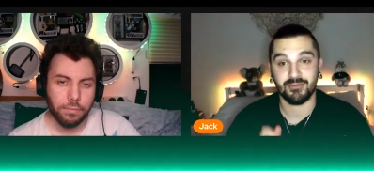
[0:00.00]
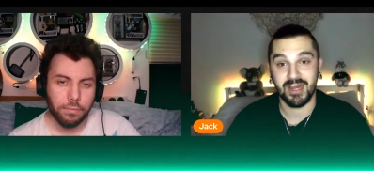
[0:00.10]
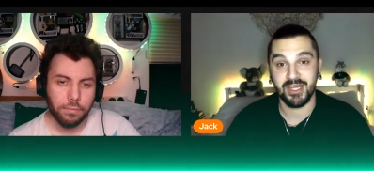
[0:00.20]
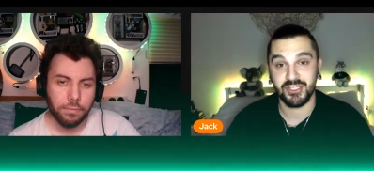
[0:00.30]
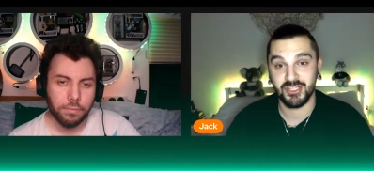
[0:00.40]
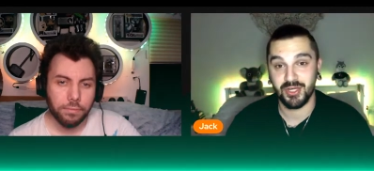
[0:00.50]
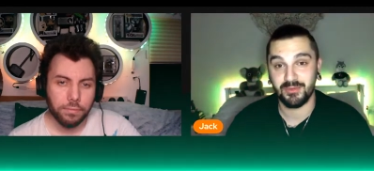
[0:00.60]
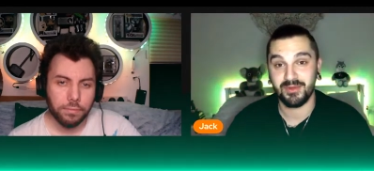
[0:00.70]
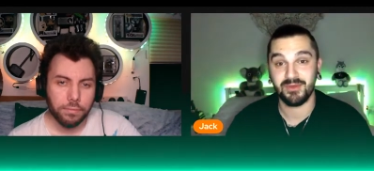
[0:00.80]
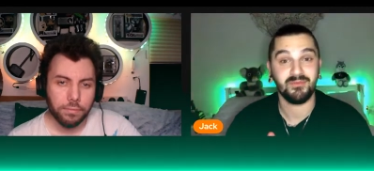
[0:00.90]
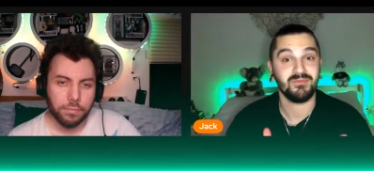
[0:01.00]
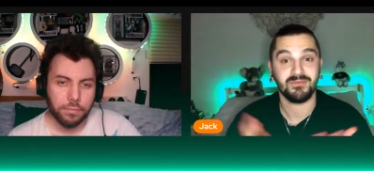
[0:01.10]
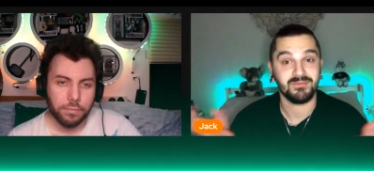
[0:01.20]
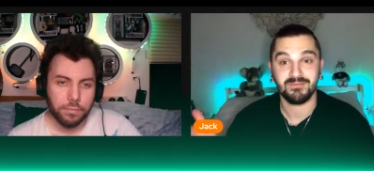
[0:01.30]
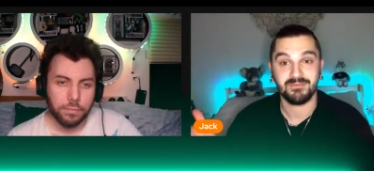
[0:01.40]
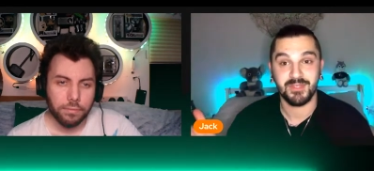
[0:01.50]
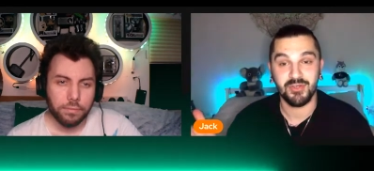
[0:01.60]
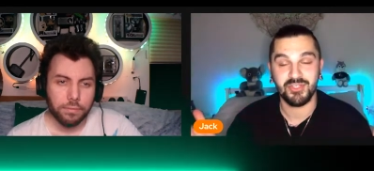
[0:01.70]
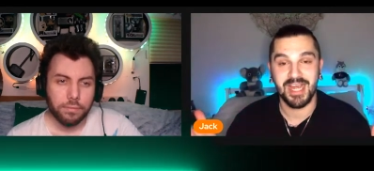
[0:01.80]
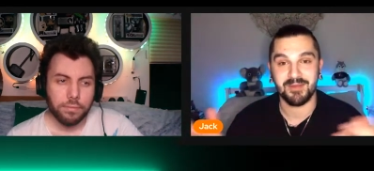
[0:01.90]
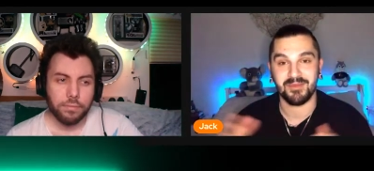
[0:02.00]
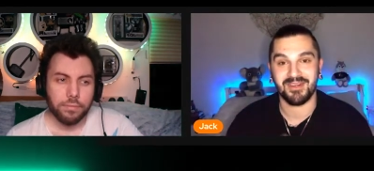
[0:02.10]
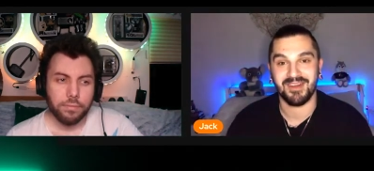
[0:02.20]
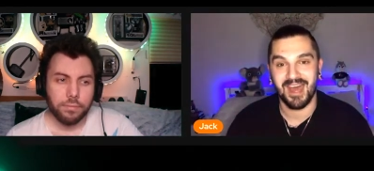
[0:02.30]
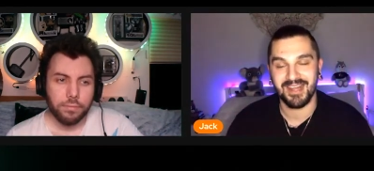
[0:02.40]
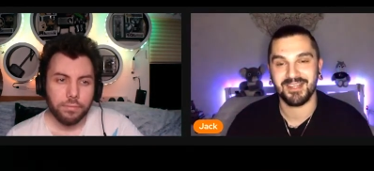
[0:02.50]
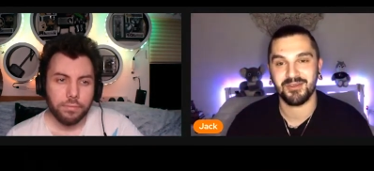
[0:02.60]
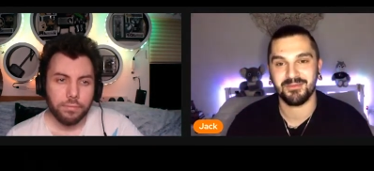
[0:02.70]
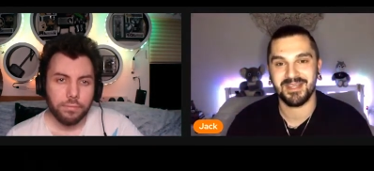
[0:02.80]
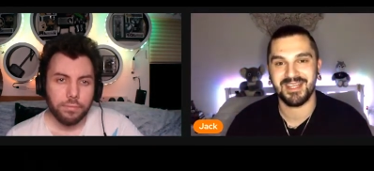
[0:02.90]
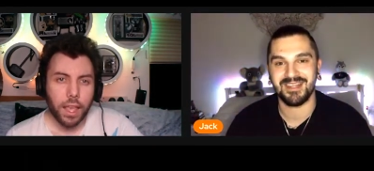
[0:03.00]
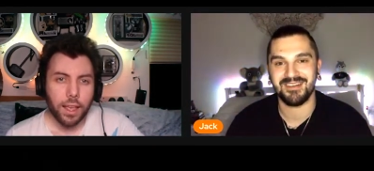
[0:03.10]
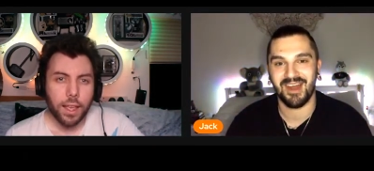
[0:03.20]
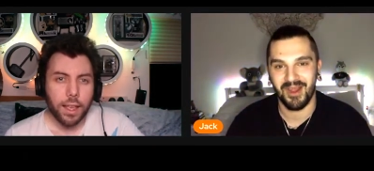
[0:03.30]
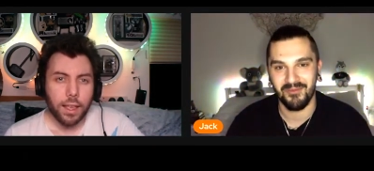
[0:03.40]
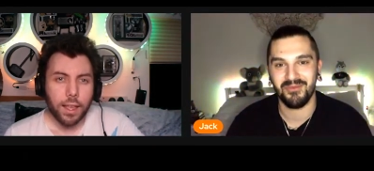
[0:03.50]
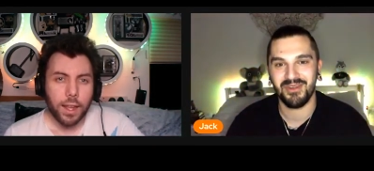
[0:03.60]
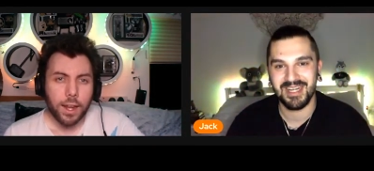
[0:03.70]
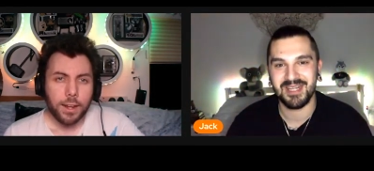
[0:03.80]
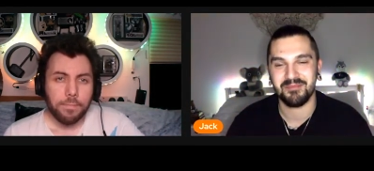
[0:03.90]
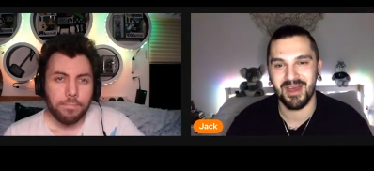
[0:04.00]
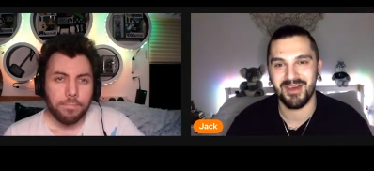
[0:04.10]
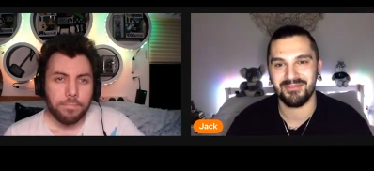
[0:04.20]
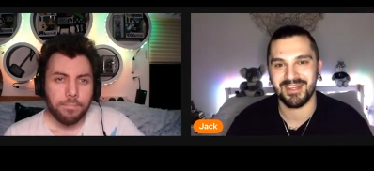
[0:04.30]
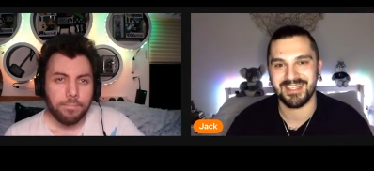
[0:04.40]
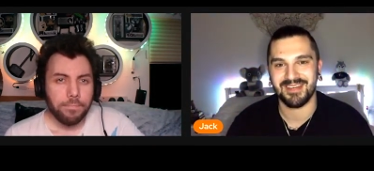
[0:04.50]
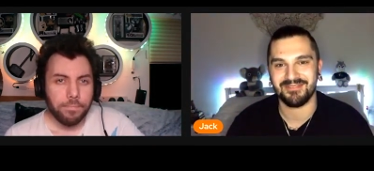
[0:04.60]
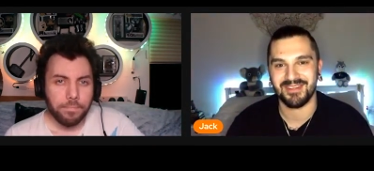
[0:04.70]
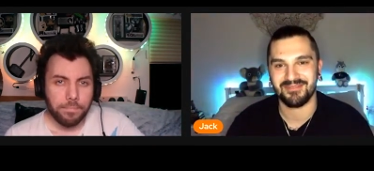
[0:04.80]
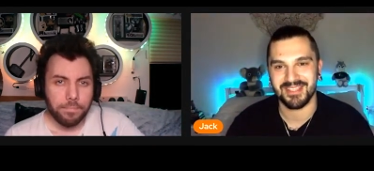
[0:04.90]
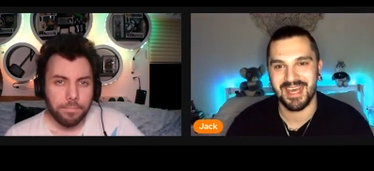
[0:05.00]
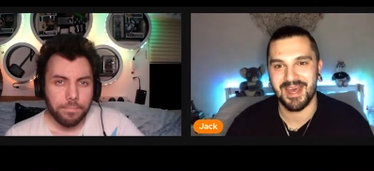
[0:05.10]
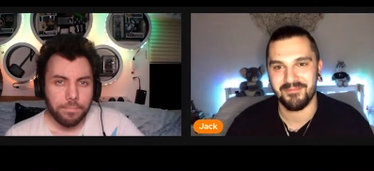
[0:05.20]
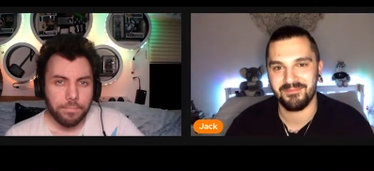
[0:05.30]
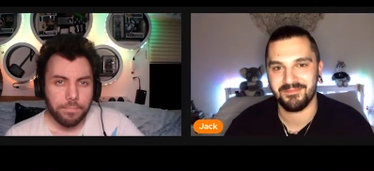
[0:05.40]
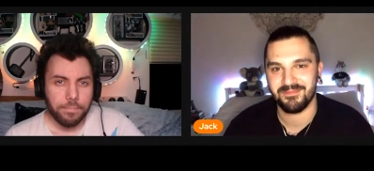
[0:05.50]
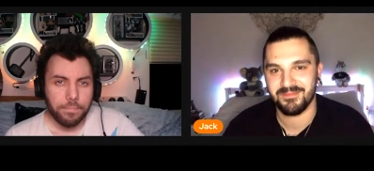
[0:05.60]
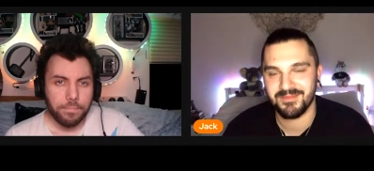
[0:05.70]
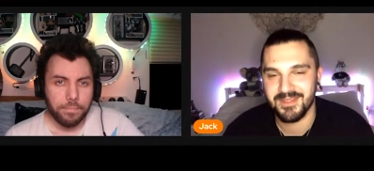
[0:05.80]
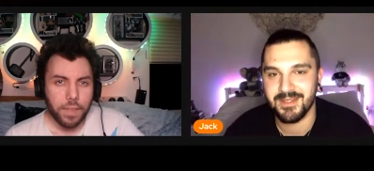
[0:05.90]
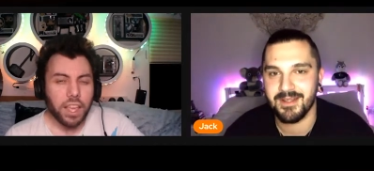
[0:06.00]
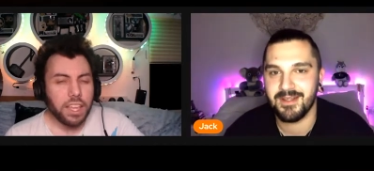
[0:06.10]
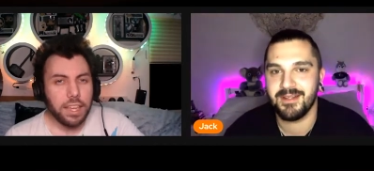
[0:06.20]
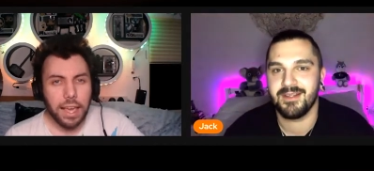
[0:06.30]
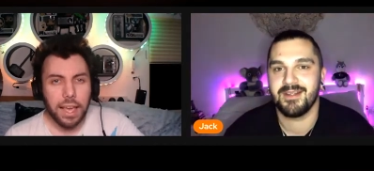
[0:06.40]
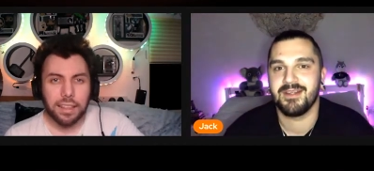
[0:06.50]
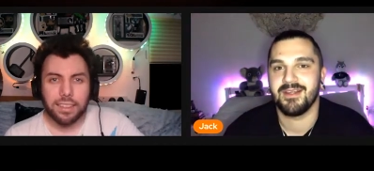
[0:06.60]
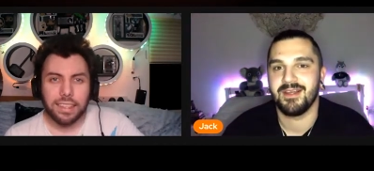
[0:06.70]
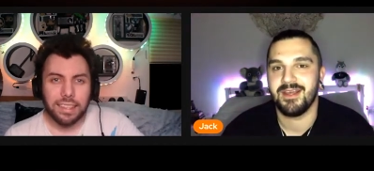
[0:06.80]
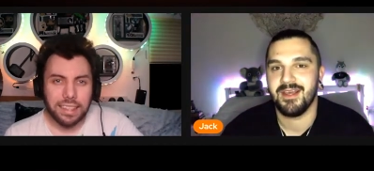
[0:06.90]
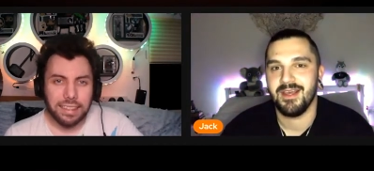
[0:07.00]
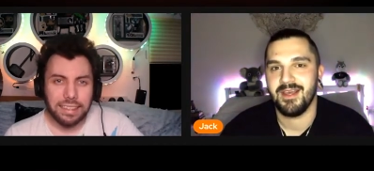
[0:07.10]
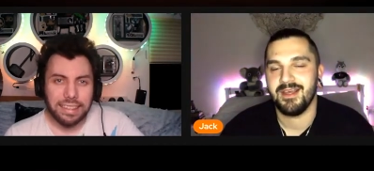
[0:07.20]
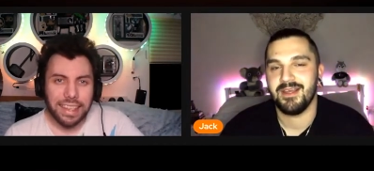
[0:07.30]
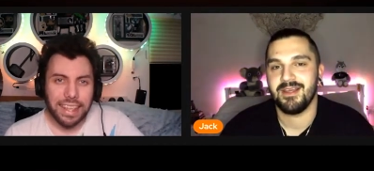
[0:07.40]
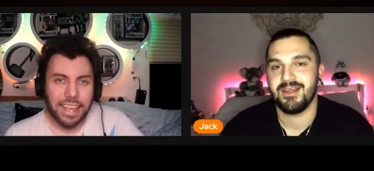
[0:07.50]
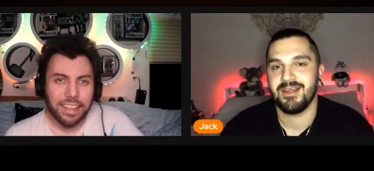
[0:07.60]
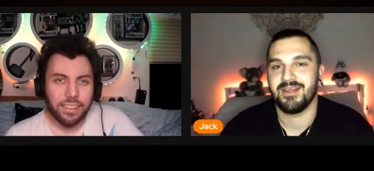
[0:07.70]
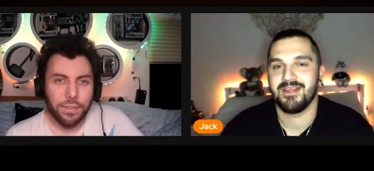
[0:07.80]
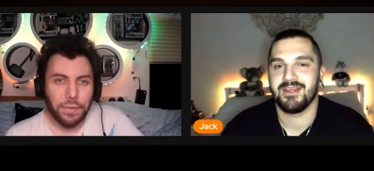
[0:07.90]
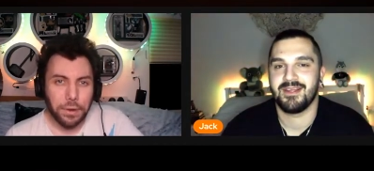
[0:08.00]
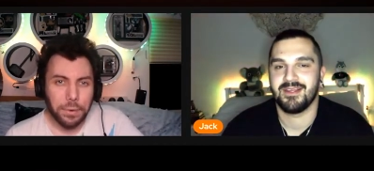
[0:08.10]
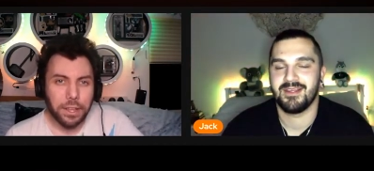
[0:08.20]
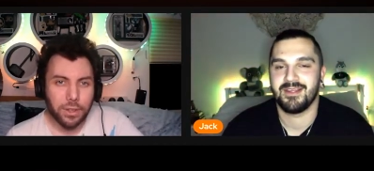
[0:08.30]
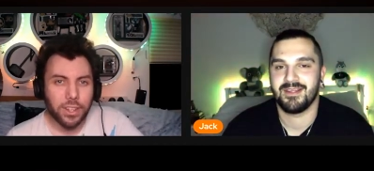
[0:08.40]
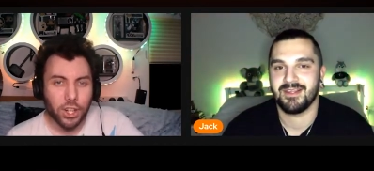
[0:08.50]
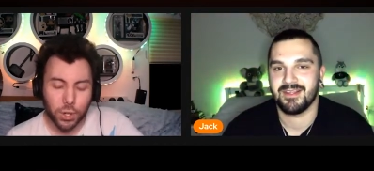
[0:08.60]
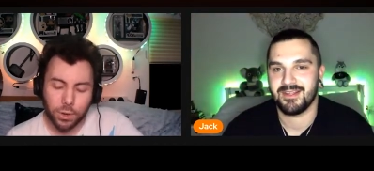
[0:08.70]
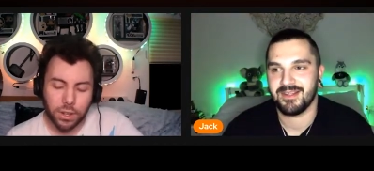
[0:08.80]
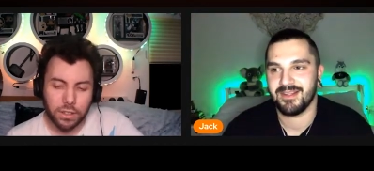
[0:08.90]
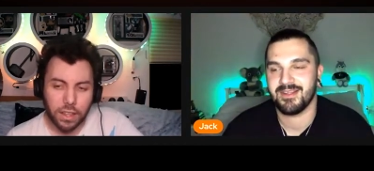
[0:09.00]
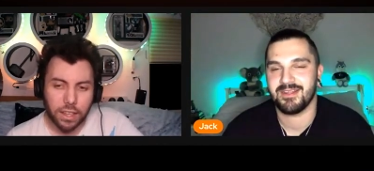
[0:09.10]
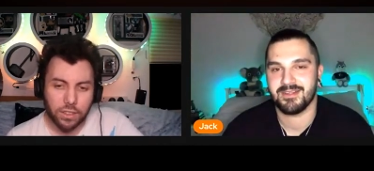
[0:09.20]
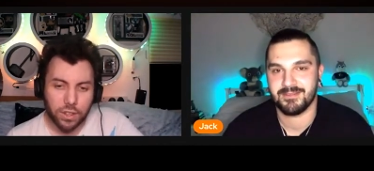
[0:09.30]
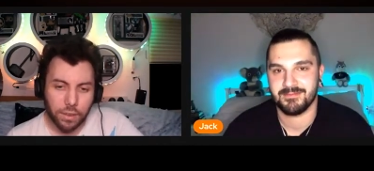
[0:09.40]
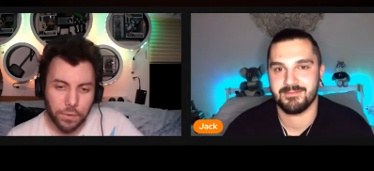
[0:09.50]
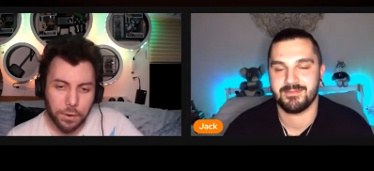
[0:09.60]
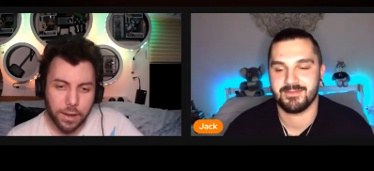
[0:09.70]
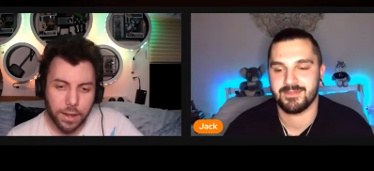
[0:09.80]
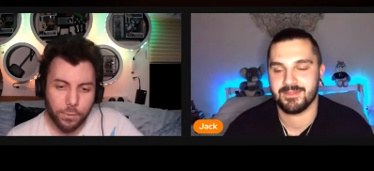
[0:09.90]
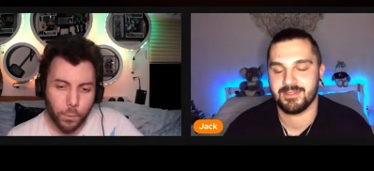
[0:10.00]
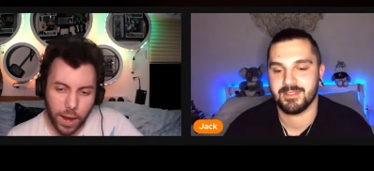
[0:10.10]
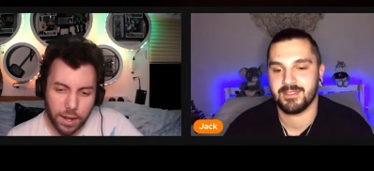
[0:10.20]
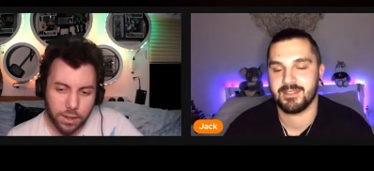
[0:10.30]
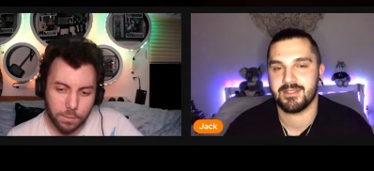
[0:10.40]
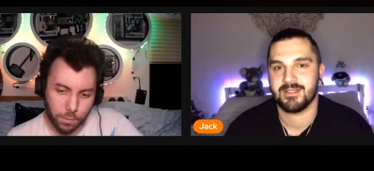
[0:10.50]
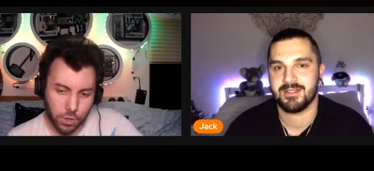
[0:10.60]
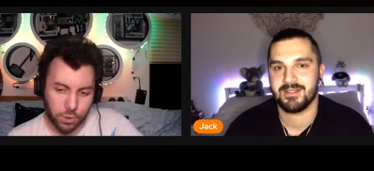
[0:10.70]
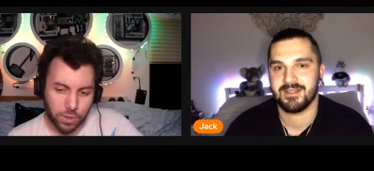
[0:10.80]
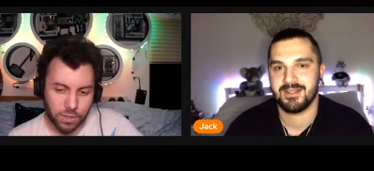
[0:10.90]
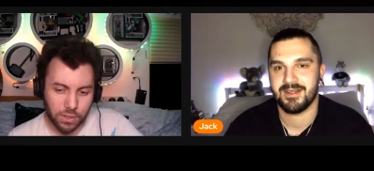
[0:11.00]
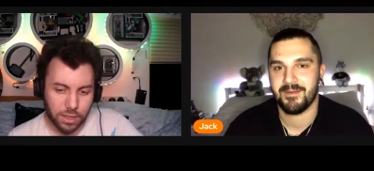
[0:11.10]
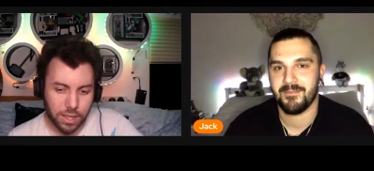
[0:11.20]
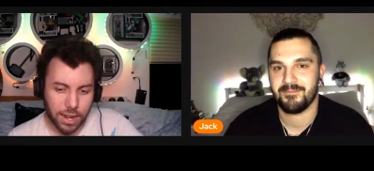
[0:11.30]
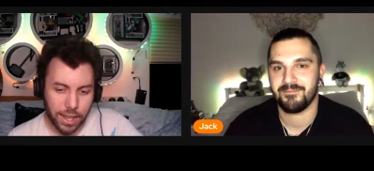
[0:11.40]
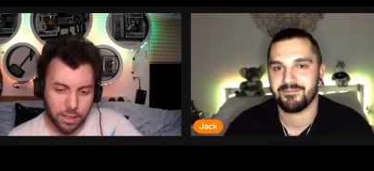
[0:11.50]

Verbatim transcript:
Speaker 1: Greatest Showman. Hugh Jackman, I think, would be like really perfect. I think for that.
Speaker 2: Yeah, see, this is the thing. It's a very good choice. It's just a very random choice, nonetheless,